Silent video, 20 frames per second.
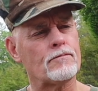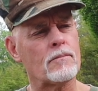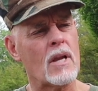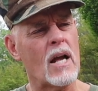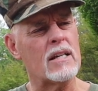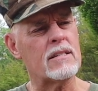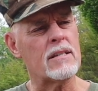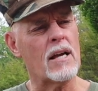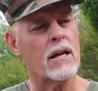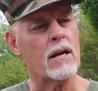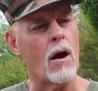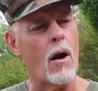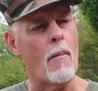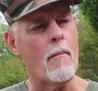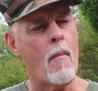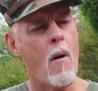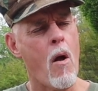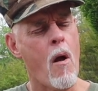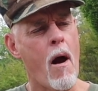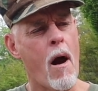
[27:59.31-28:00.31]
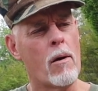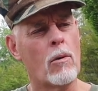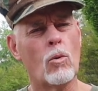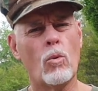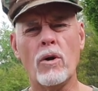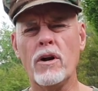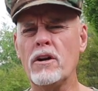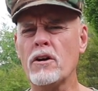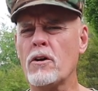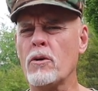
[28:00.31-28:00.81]
that's like a
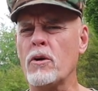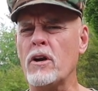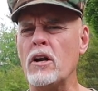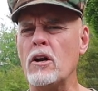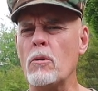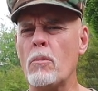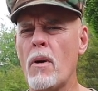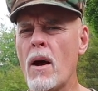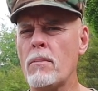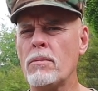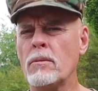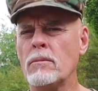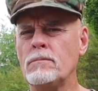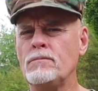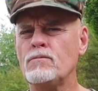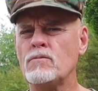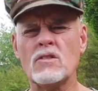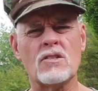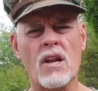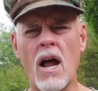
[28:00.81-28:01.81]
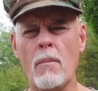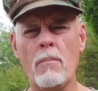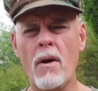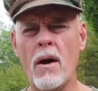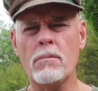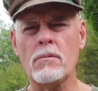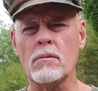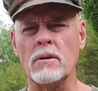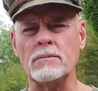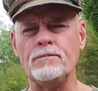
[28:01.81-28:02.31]
wintergreen or pepper. It's not
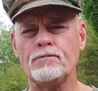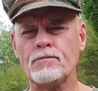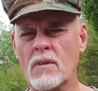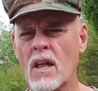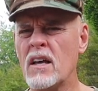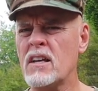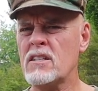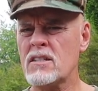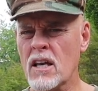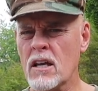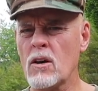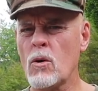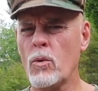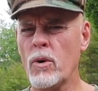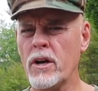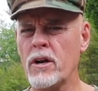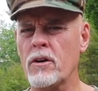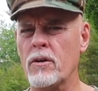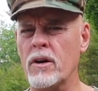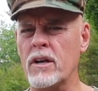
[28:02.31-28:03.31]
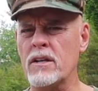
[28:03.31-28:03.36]
peppermint. I think it's like a wintergreen.